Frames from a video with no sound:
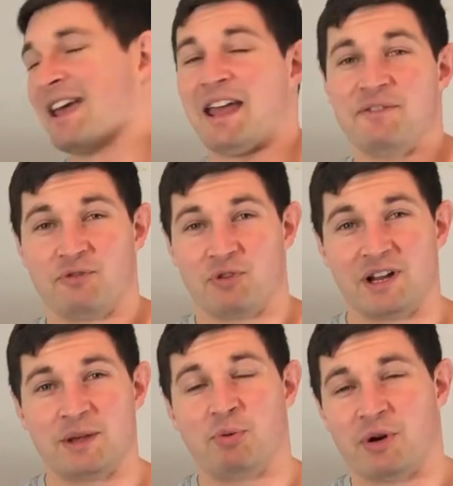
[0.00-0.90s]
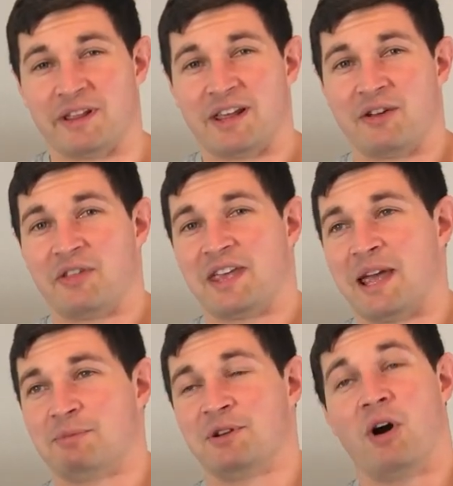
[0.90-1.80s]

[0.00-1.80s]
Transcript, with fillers: and really putting that on the captain.